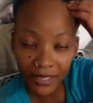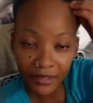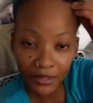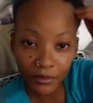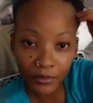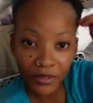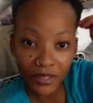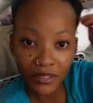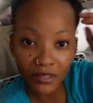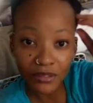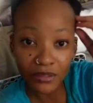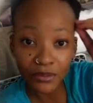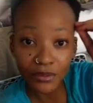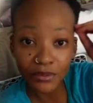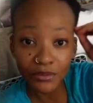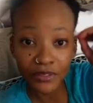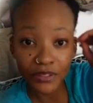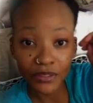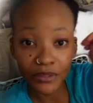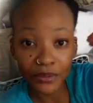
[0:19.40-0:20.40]
the week is
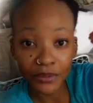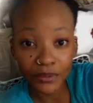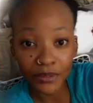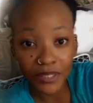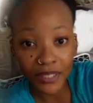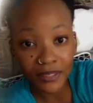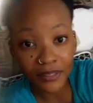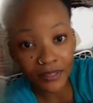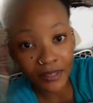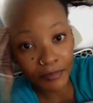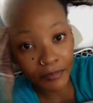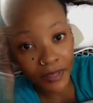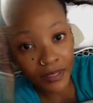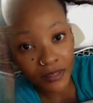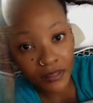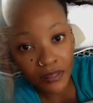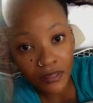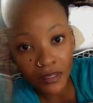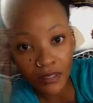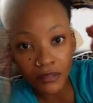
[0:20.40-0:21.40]
over though, that
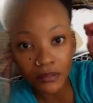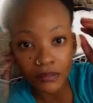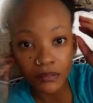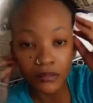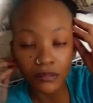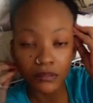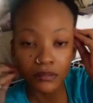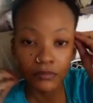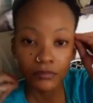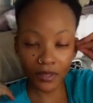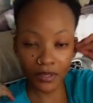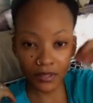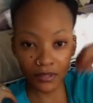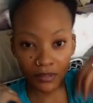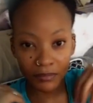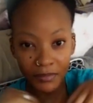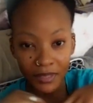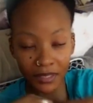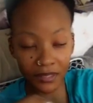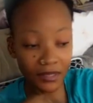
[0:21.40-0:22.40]
makes sense. It's a
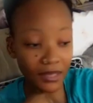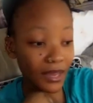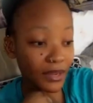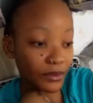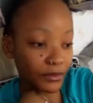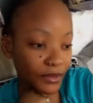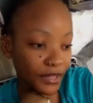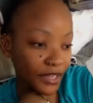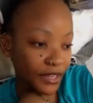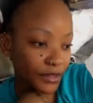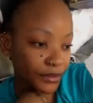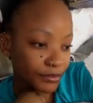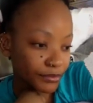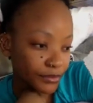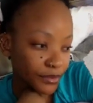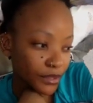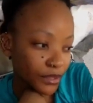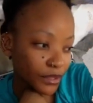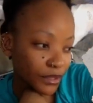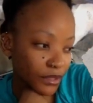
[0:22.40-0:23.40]
mess, I don't care.
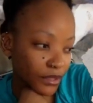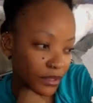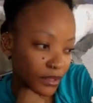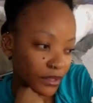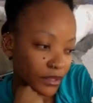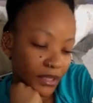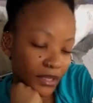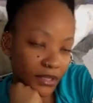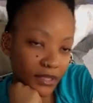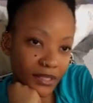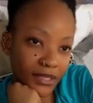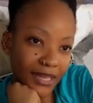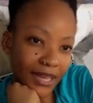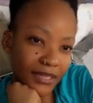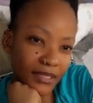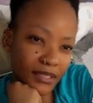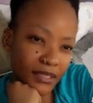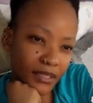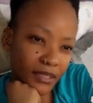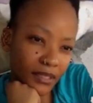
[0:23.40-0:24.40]
Look, it's
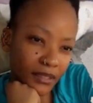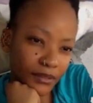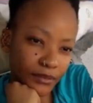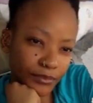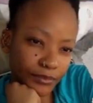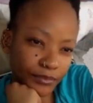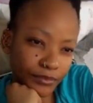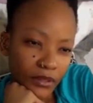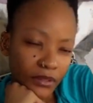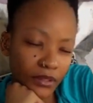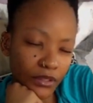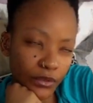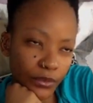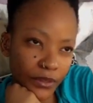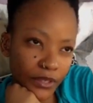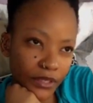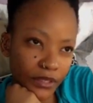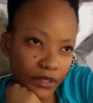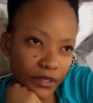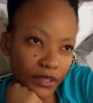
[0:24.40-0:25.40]
Saturday, the
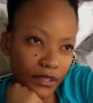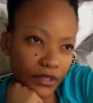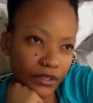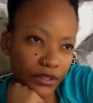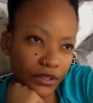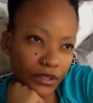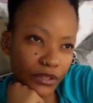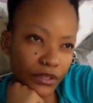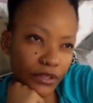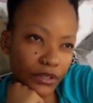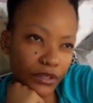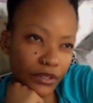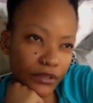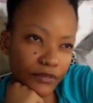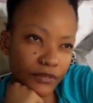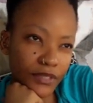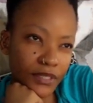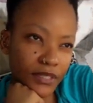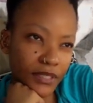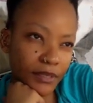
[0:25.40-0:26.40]
23rd
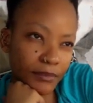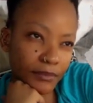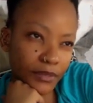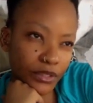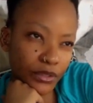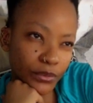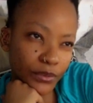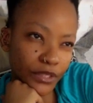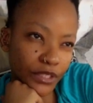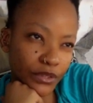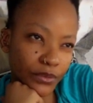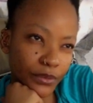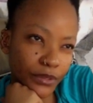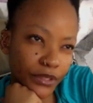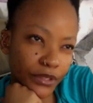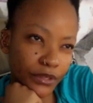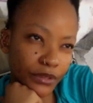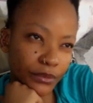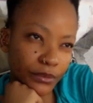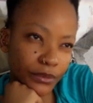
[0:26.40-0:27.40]
of December
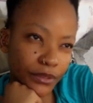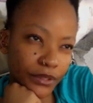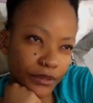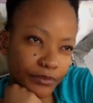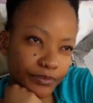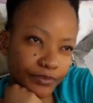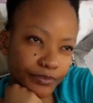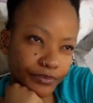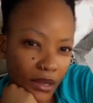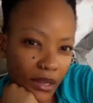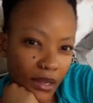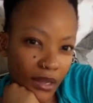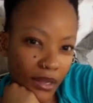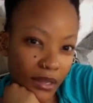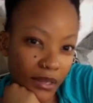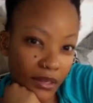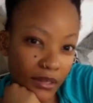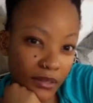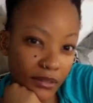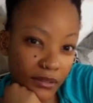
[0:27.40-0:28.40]
2023,
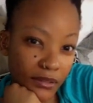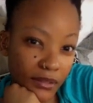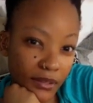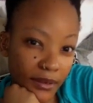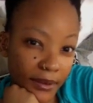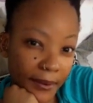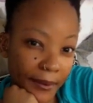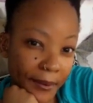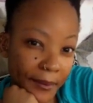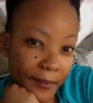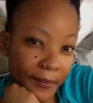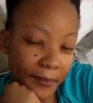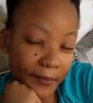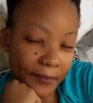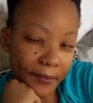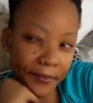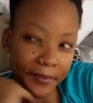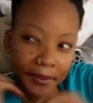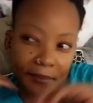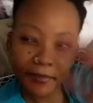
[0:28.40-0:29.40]
and
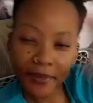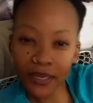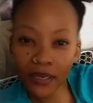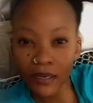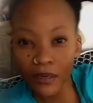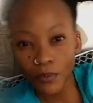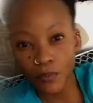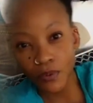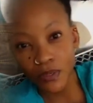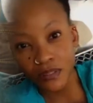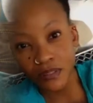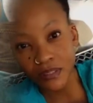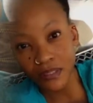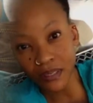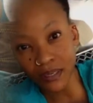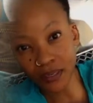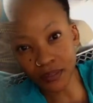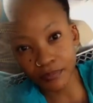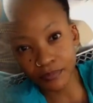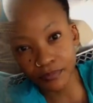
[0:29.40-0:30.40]
I'm like, what's
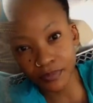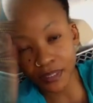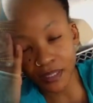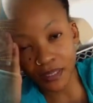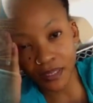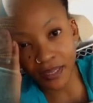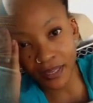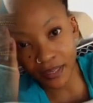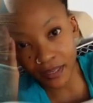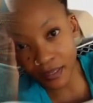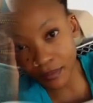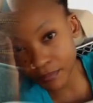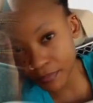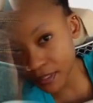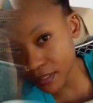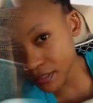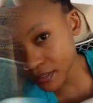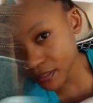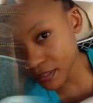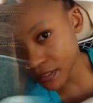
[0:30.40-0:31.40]
up? I come
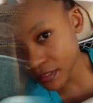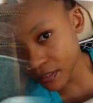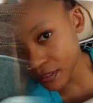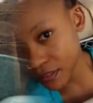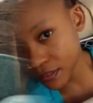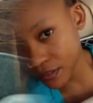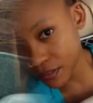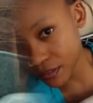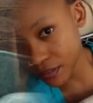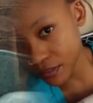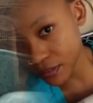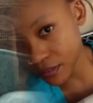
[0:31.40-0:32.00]
here daily just to